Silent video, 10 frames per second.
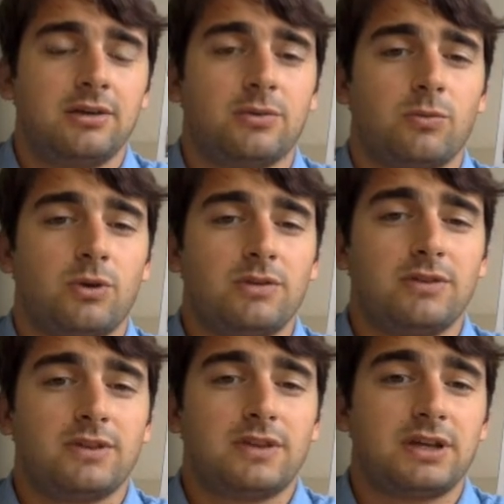One of the
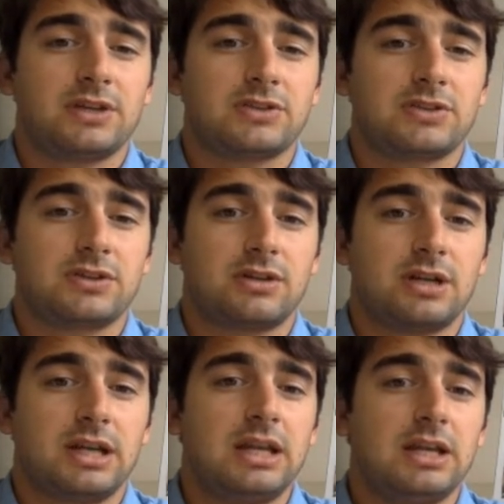things in
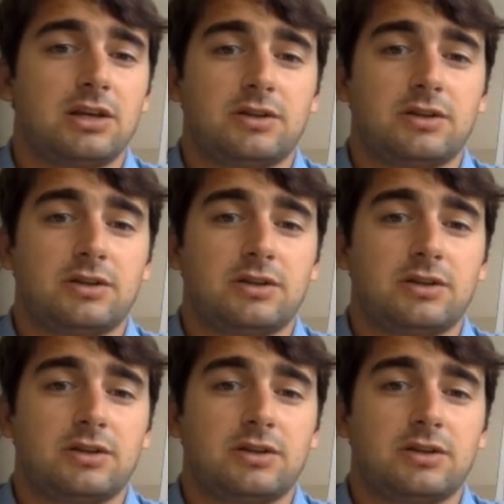any